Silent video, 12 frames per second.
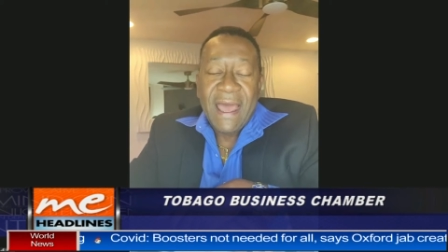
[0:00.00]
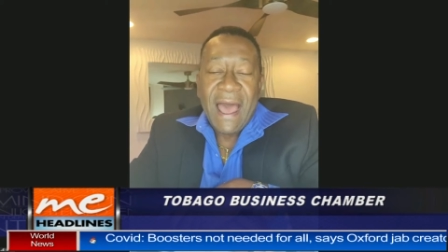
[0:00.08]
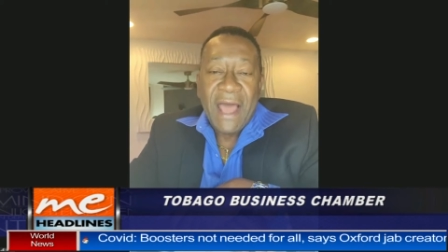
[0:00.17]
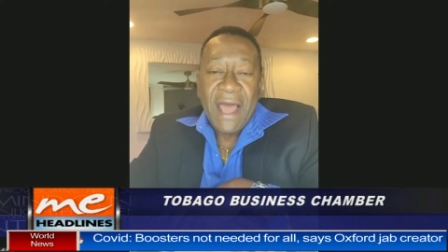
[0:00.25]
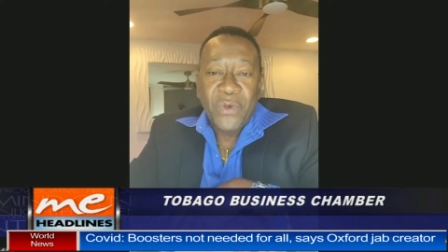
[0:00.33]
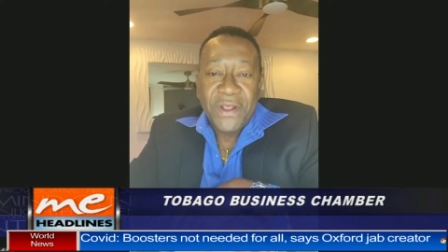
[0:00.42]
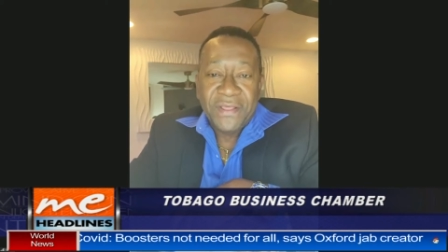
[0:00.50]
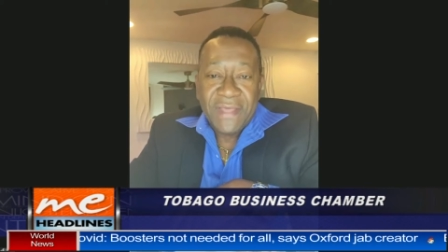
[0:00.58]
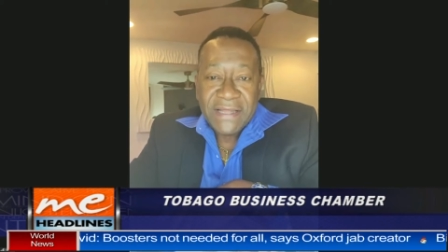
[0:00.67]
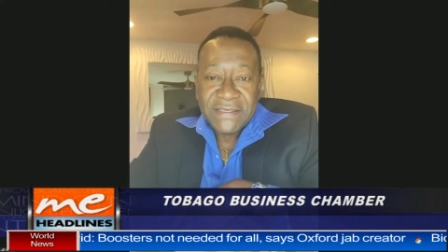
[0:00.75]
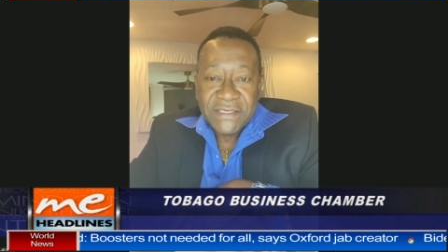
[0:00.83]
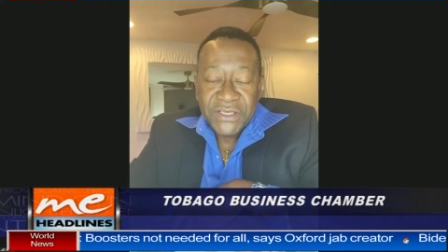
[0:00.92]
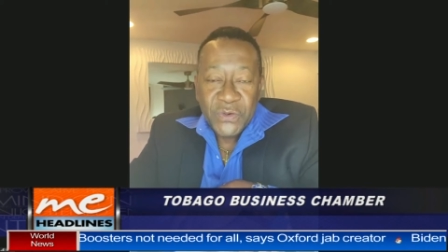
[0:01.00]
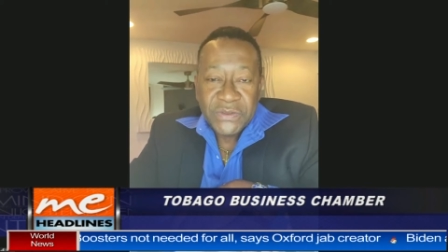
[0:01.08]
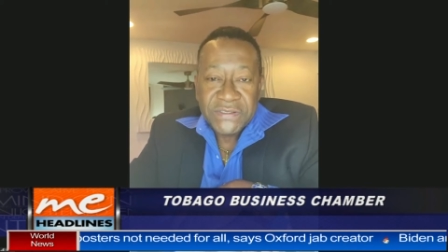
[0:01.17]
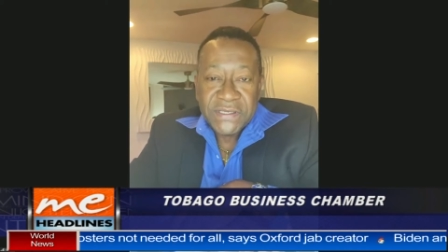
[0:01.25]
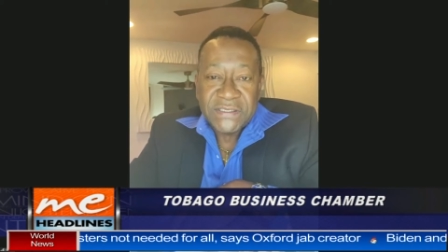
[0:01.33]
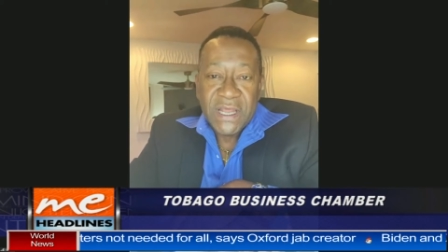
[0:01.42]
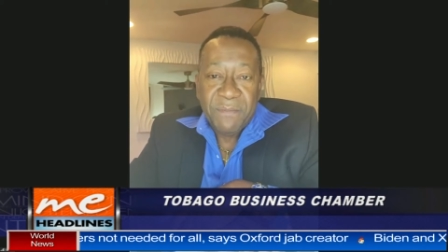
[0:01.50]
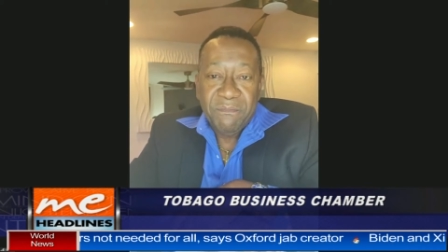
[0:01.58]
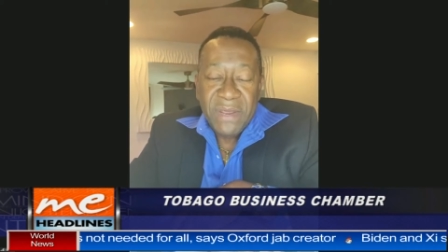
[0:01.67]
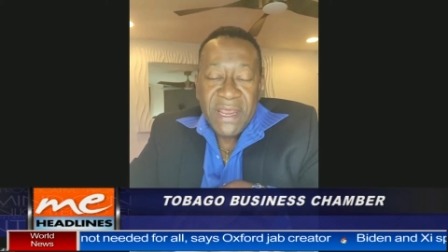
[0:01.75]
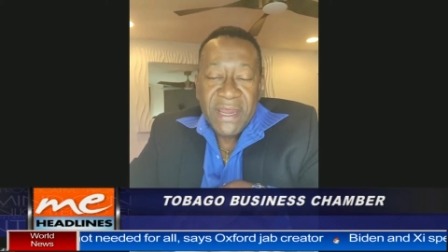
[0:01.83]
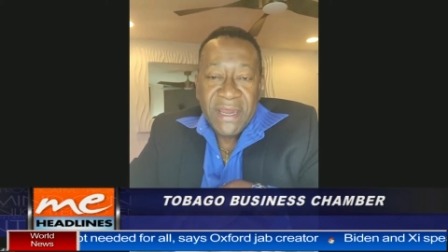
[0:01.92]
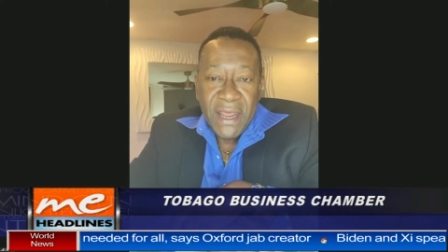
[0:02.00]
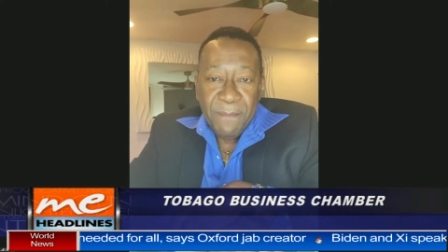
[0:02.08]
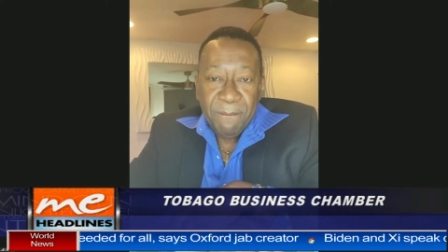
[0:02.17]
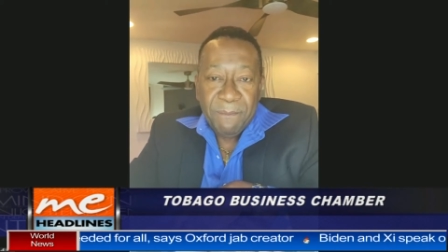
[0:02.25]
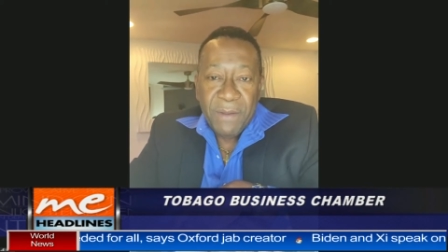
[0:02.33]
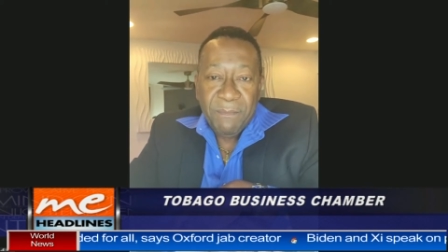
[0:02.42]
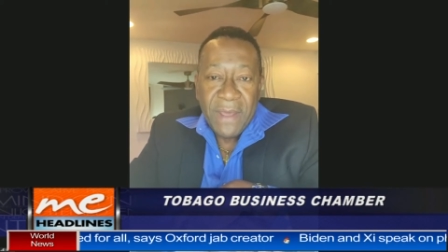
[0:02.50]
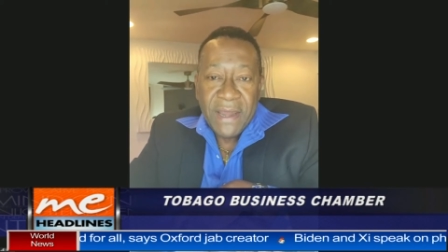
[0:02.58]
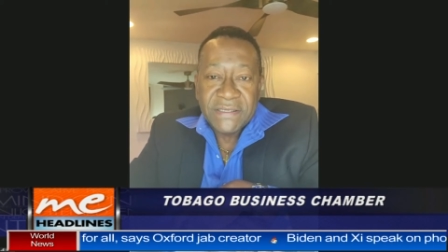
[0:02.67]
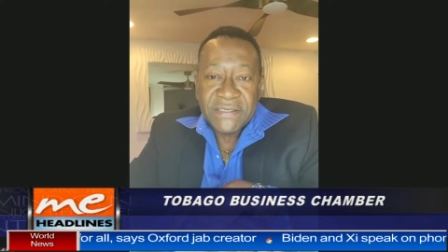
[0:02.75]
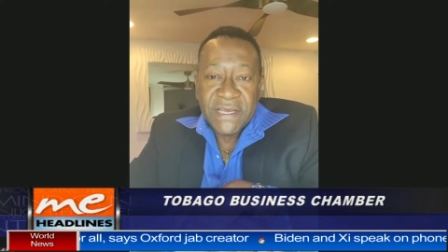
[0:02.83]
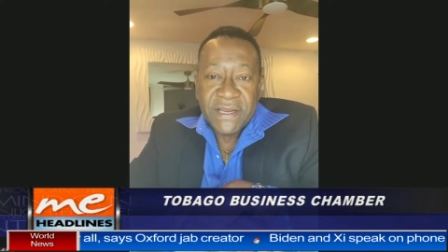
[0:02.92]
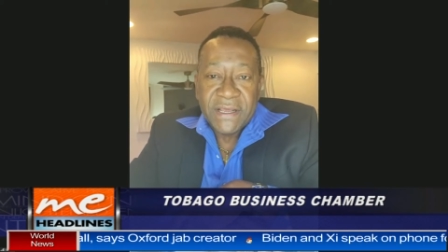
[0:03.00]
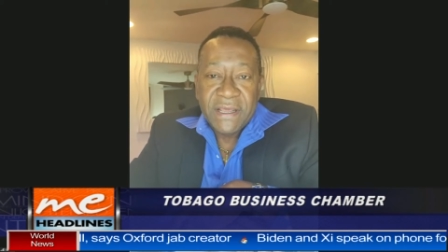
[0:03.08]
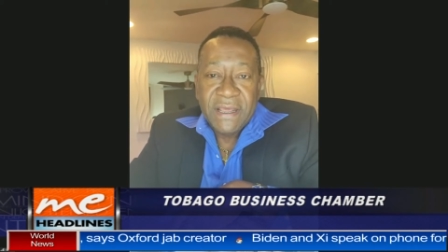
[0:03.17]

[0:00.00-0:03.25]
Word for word: And with that new system being implemented,